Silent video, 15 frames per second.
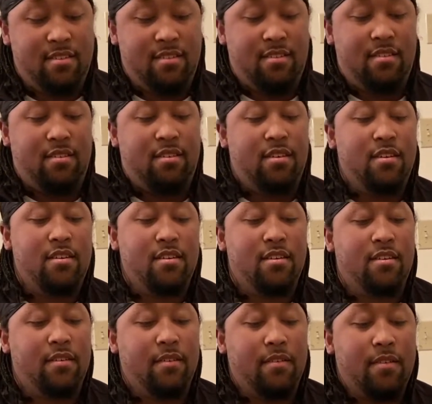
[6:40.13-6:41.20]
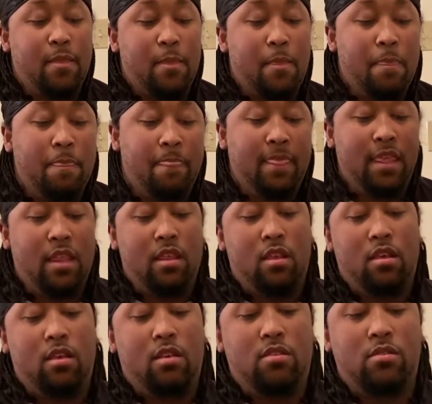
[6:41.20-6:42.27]
Okay.
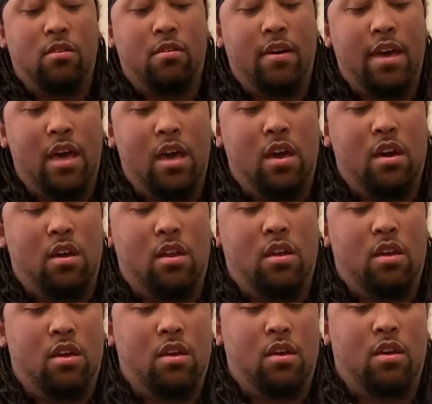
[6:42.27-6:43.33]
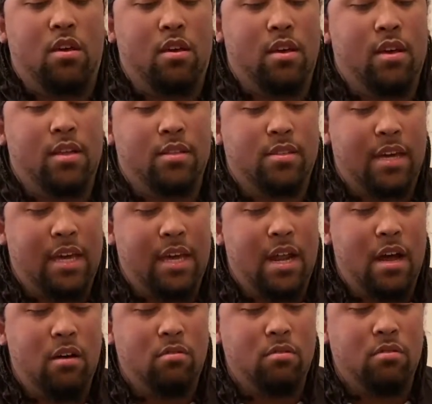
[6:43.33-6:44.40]
Let's go ahead and take it
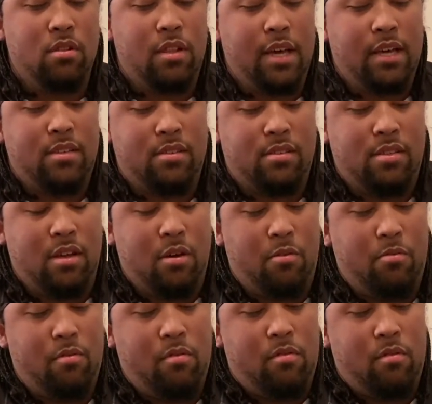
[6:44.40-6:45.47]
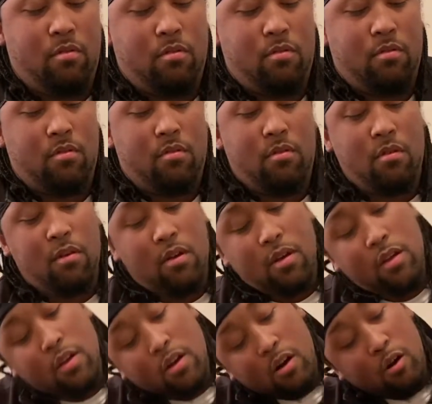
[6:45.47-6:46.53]
out like so,
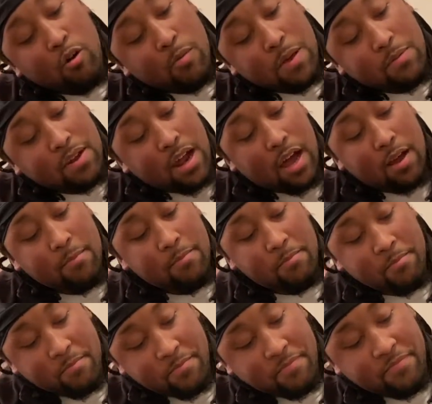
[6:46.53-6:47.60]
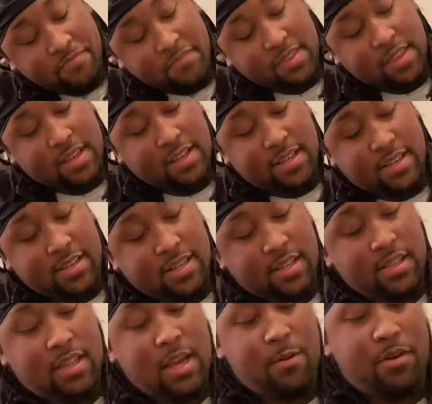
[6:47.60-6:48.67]
or maybe not.
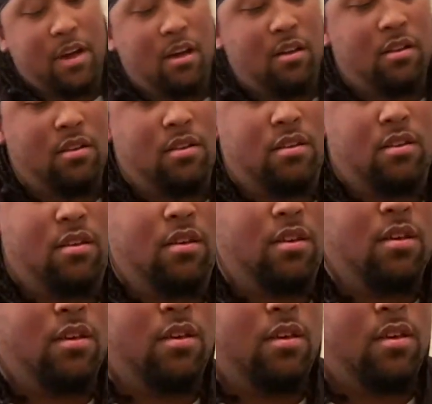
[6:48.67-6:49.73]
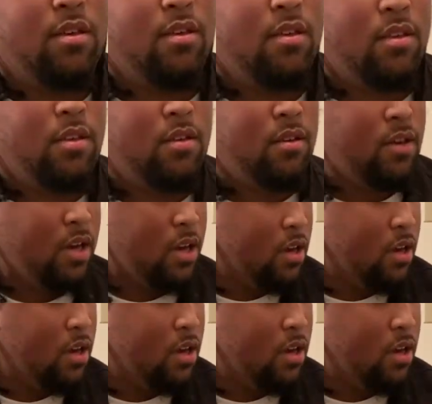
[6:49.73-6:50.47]
There we go. Okay.